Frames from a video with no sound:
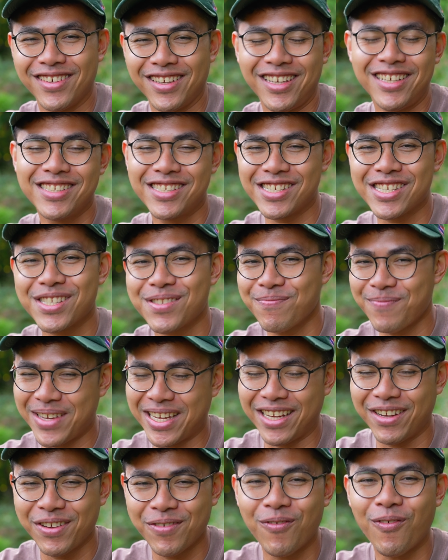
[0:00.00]
It's just
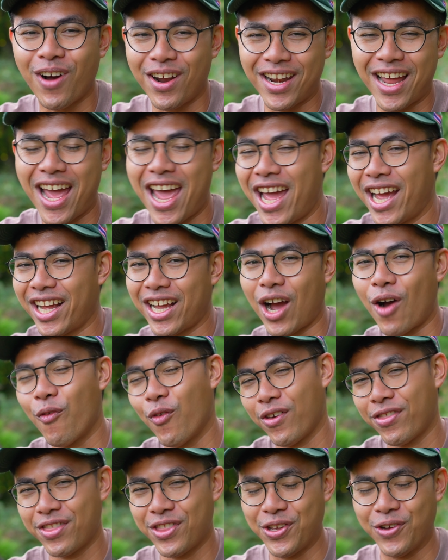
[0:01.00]
me wanna hang out
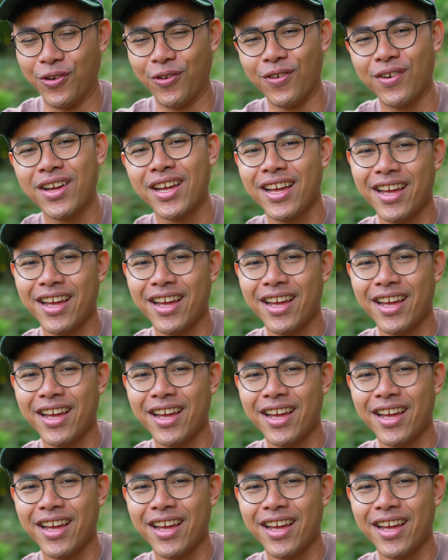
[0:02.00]
with you,